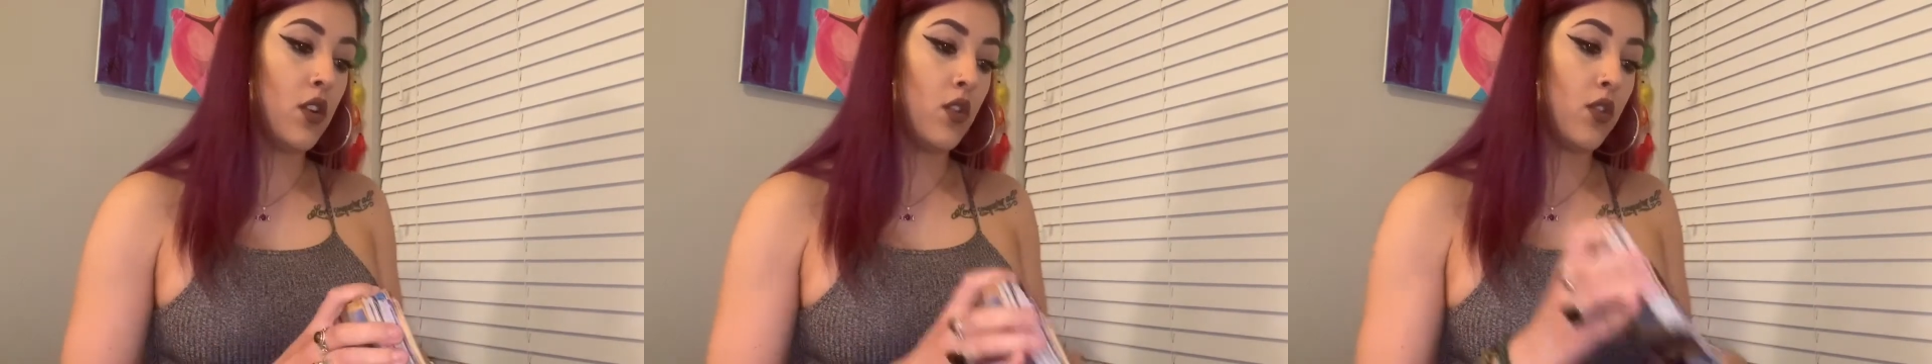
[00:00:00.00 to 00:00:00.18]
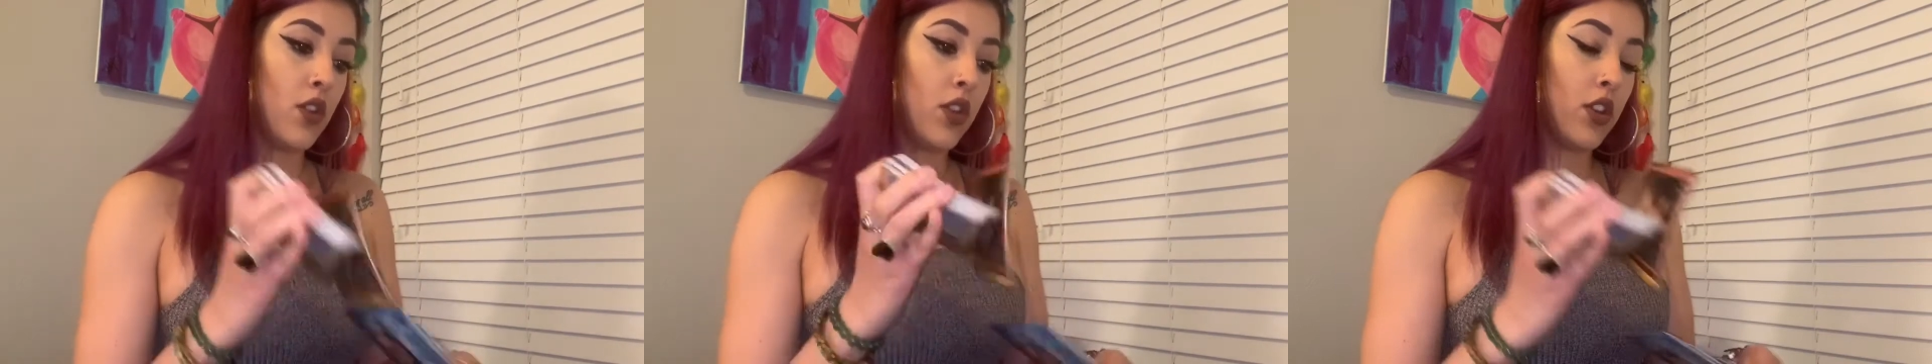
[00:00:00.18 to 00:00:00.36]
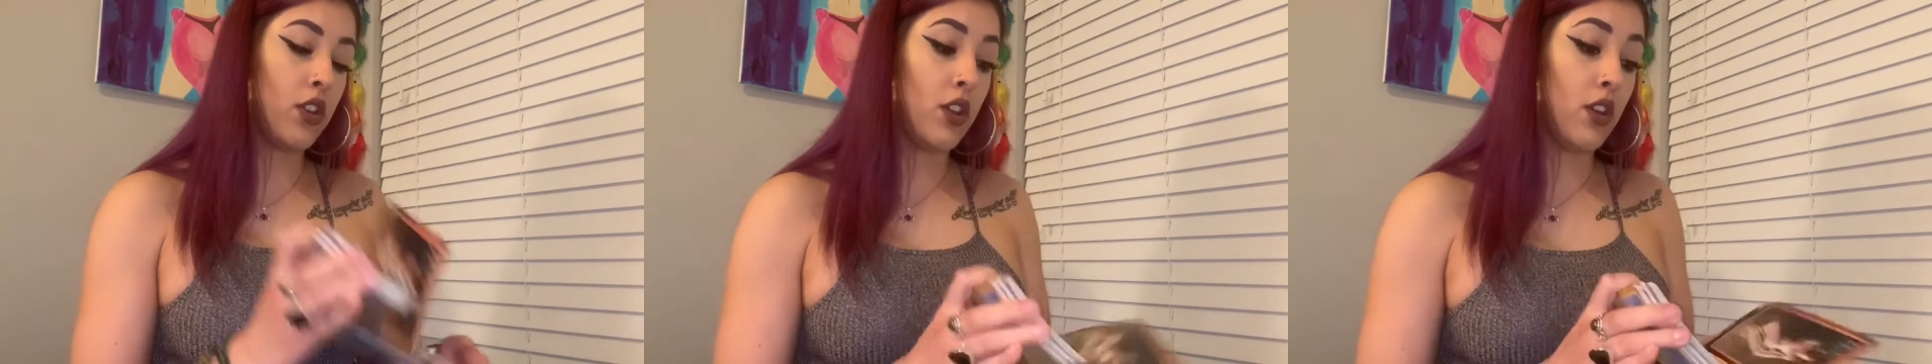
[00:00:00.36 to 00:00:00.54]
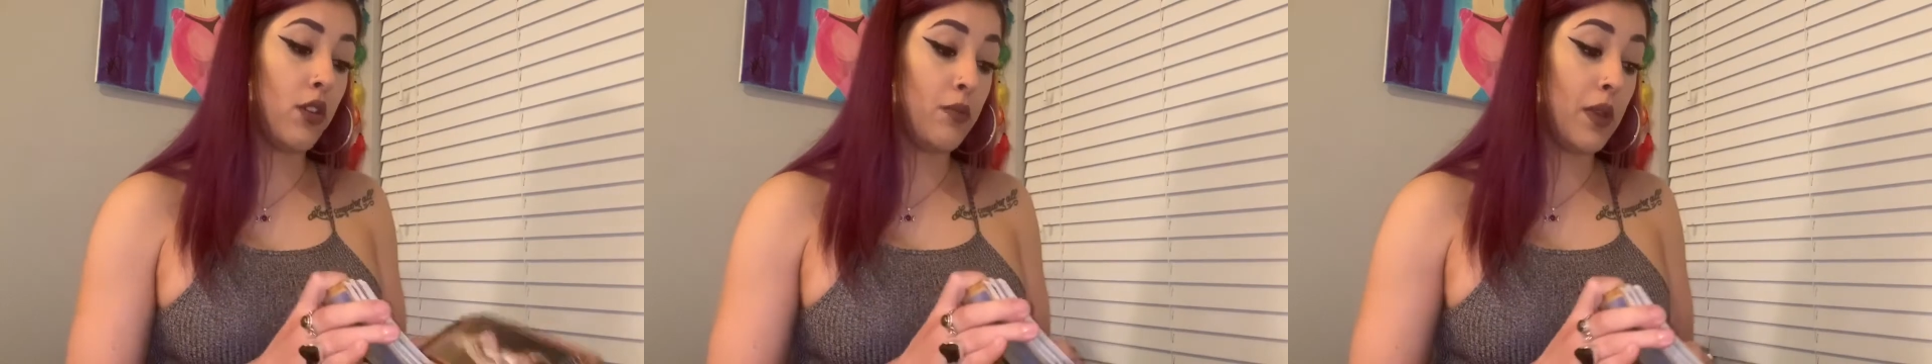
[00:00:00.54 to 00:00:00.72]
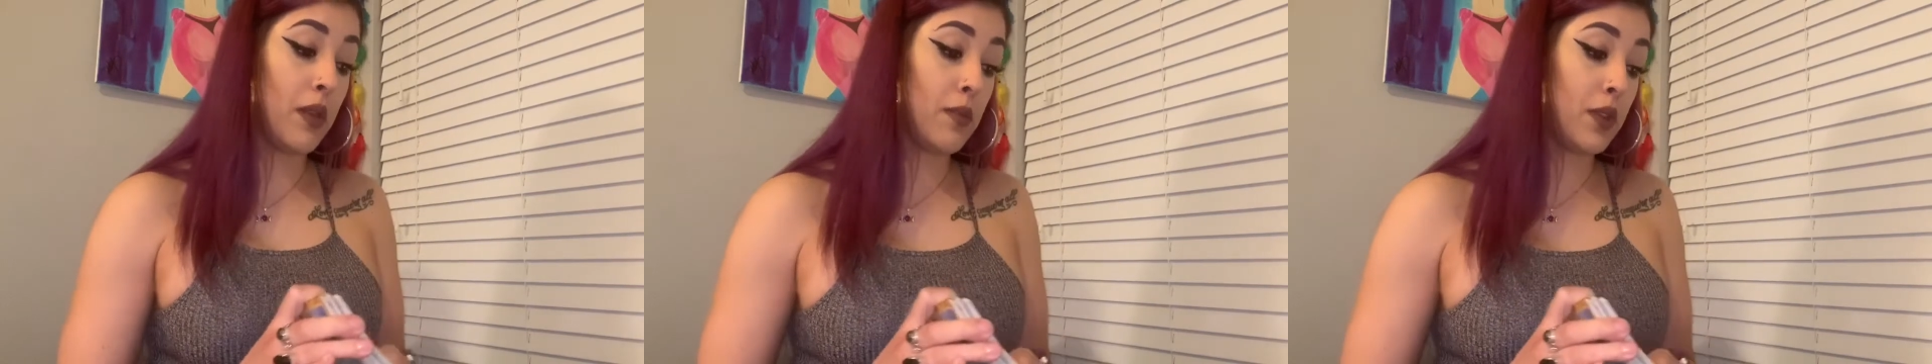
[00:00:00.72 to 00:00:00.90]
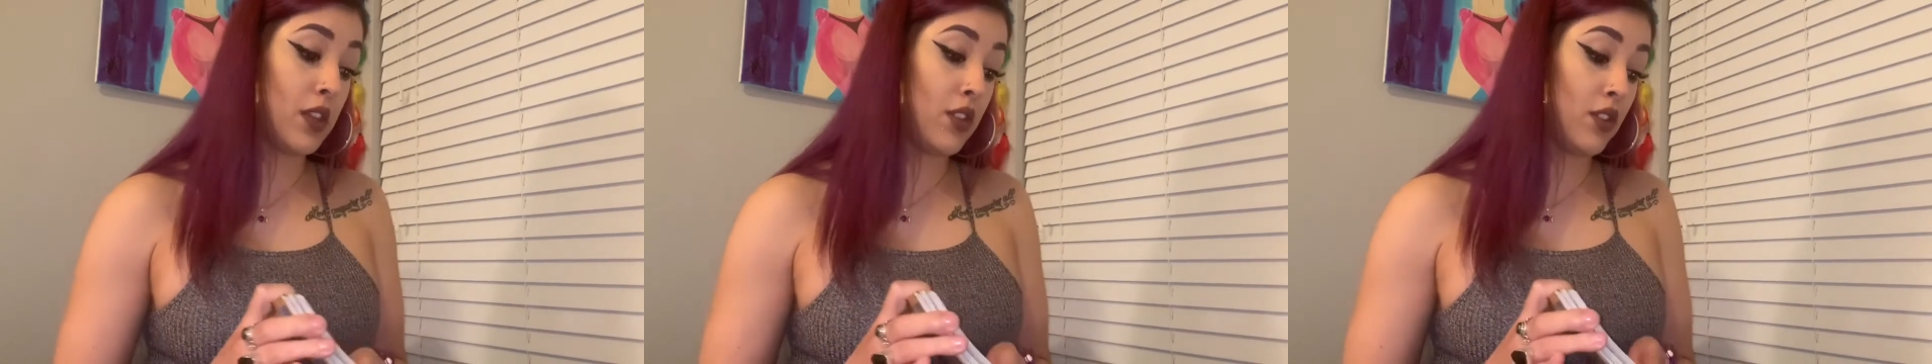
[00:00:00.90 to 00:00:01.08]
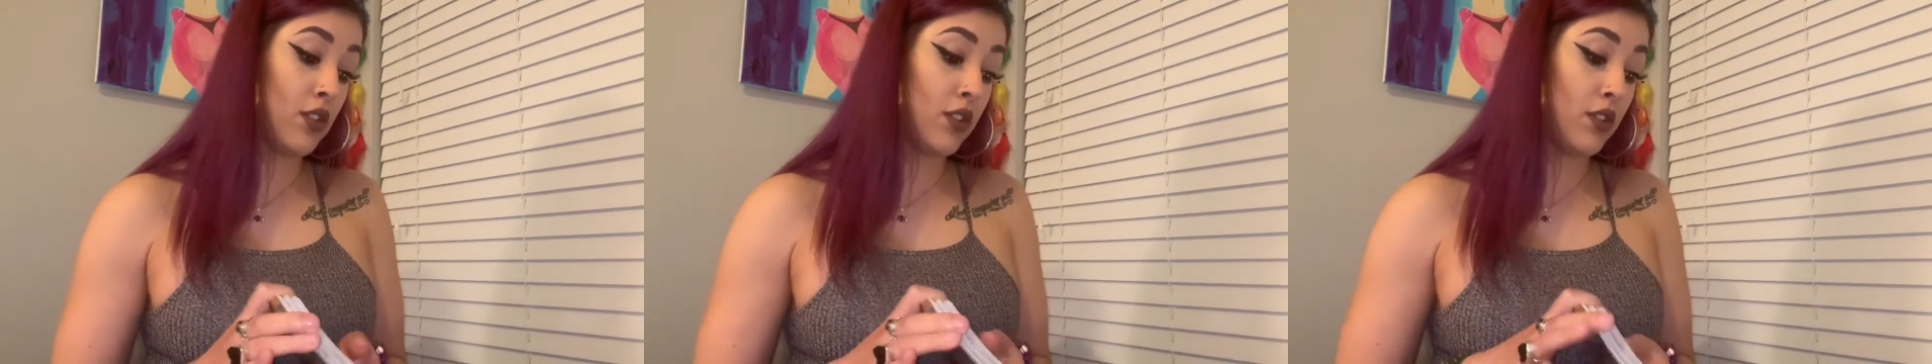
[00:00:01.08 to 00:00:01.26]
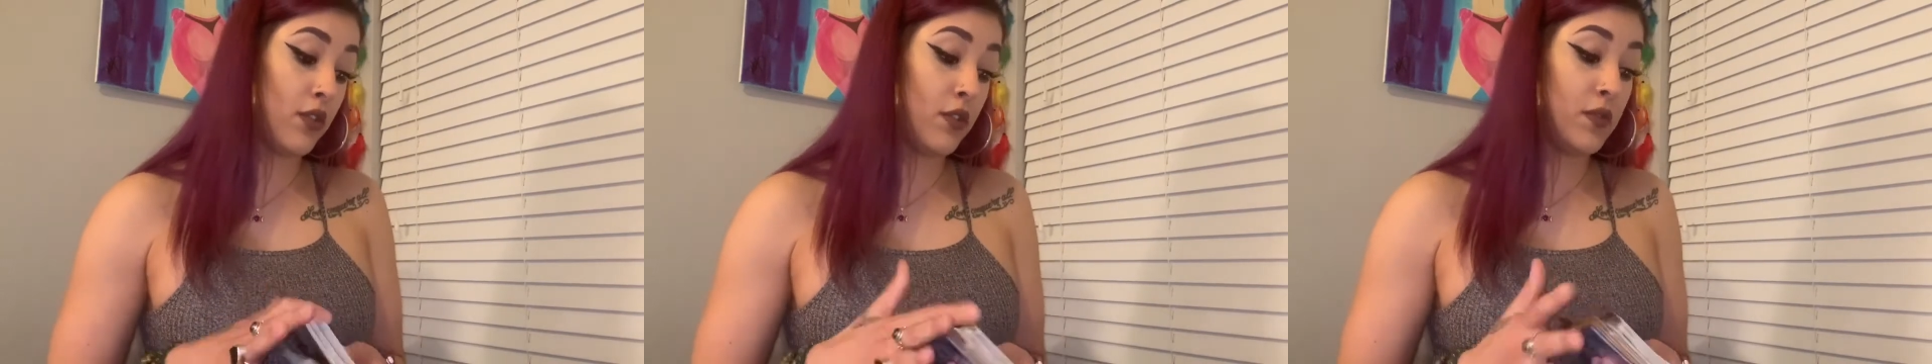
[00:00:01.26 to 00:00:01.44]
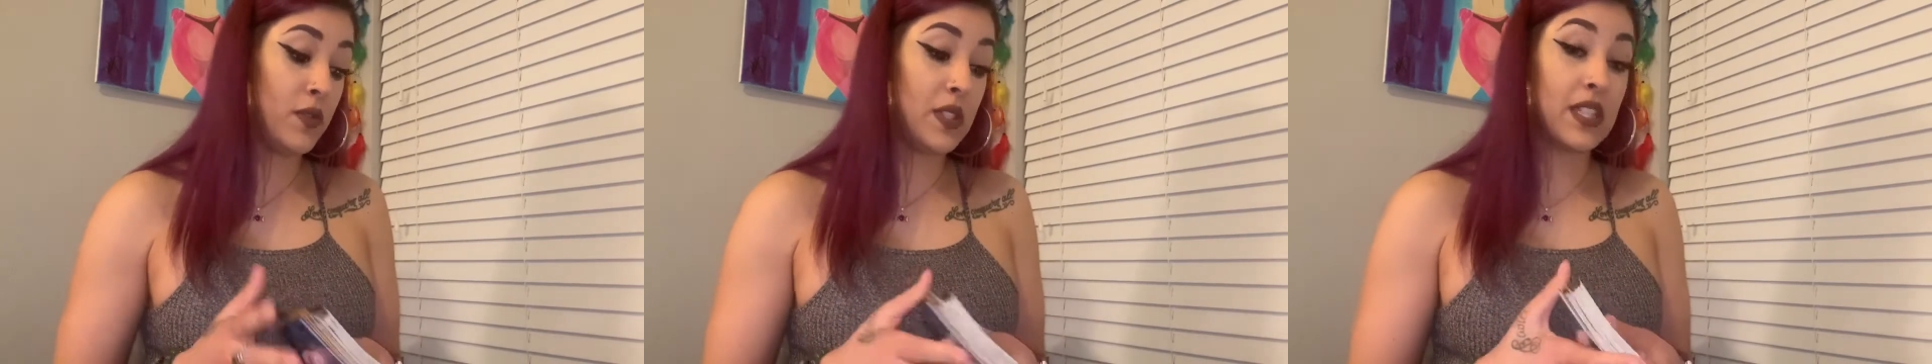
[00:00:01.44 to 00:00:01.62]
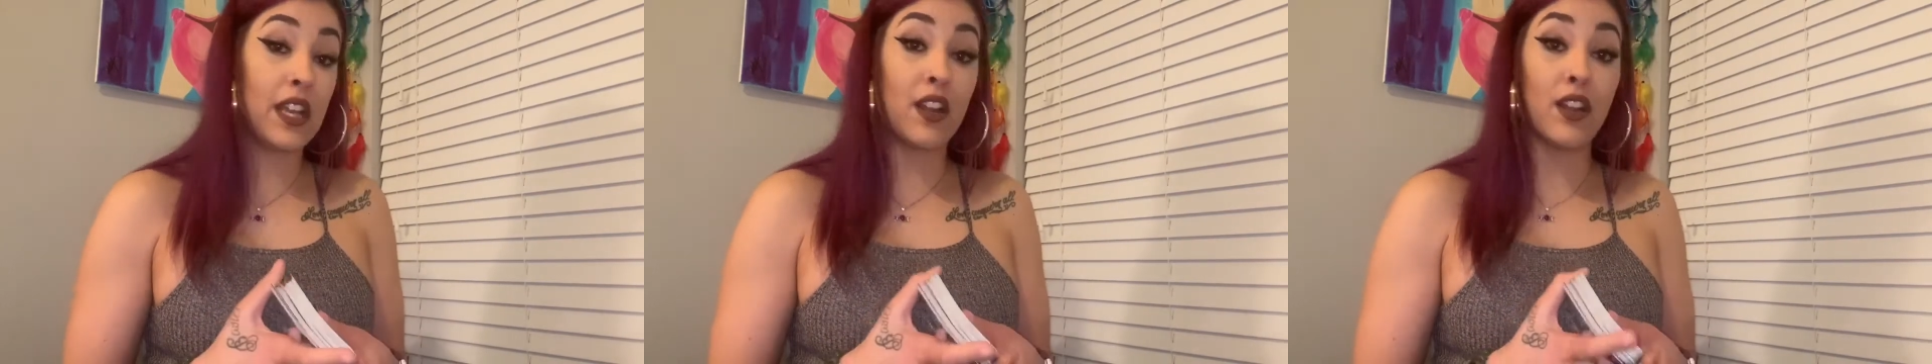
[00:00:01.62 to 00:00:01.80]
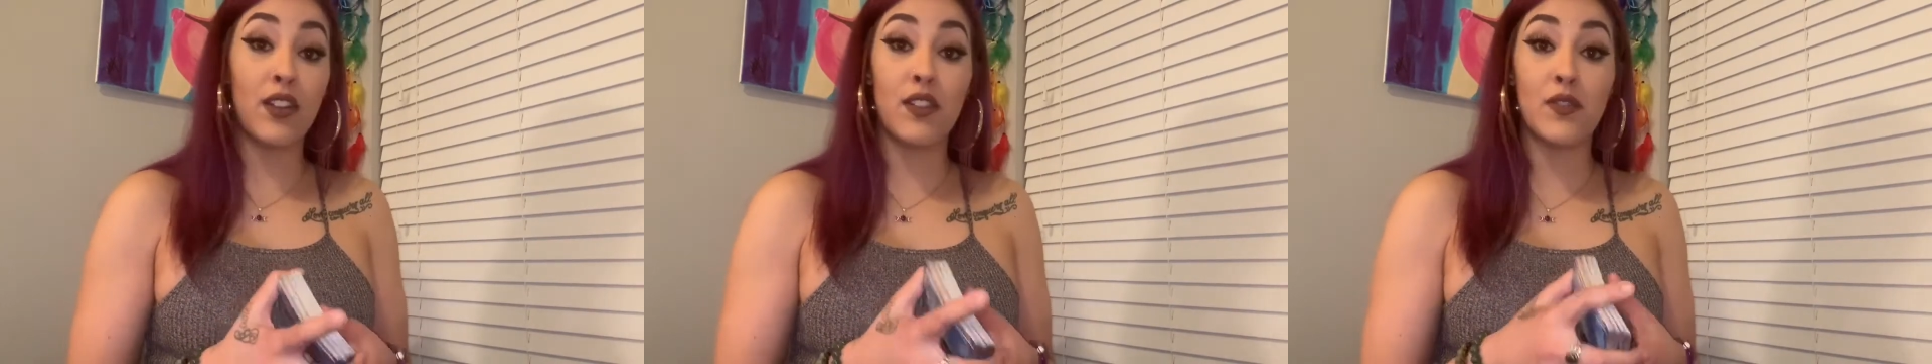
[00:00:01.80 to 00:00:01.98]
or, you know, maybe you're
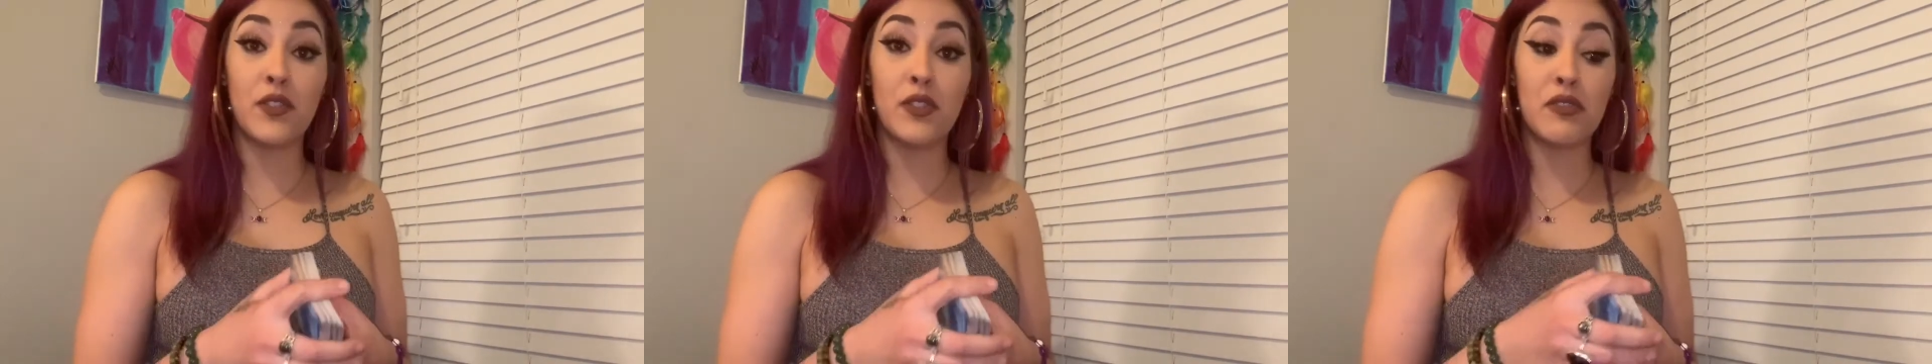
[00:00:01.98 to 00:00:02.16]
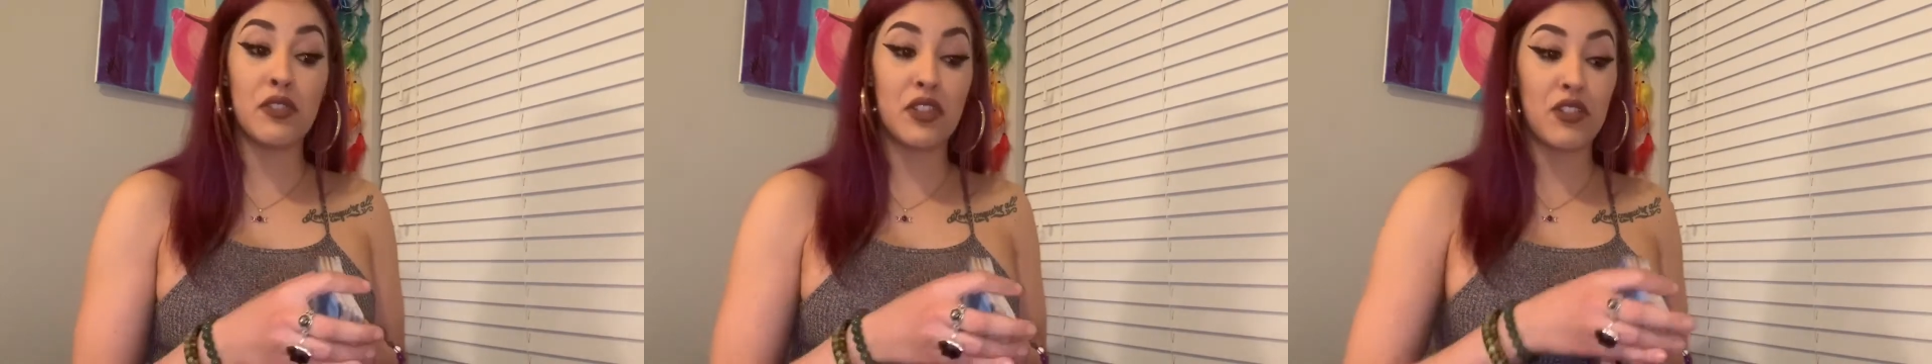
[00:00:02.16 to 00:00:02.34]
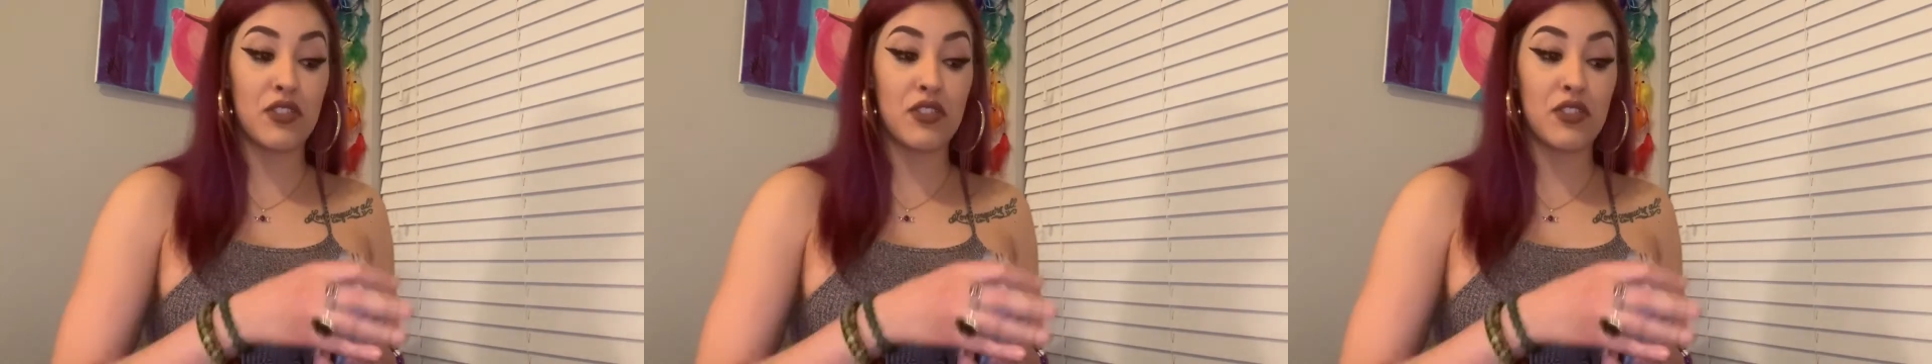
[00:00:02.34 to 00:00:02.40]
scared of losing your